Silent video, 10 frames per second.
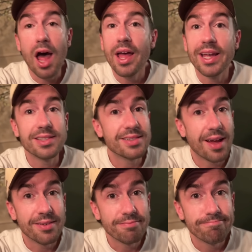It's
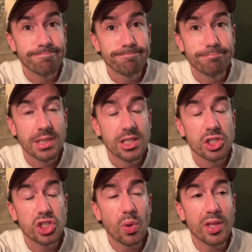done.
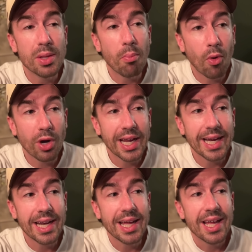So in the
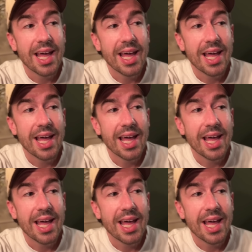morning,